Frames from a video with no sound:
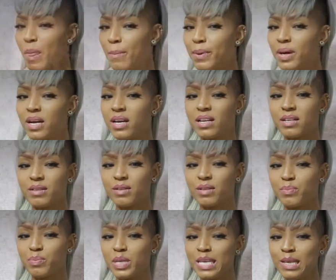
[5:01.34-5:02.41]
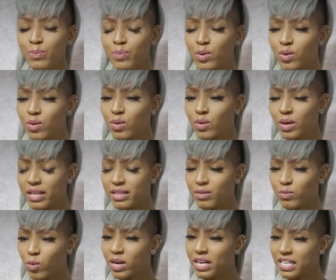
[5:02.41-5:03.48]
But people
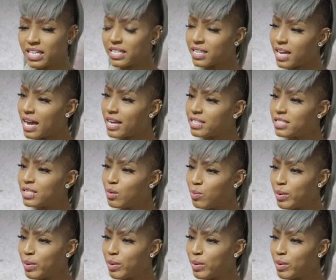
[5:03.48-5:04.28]
want to get kind of to the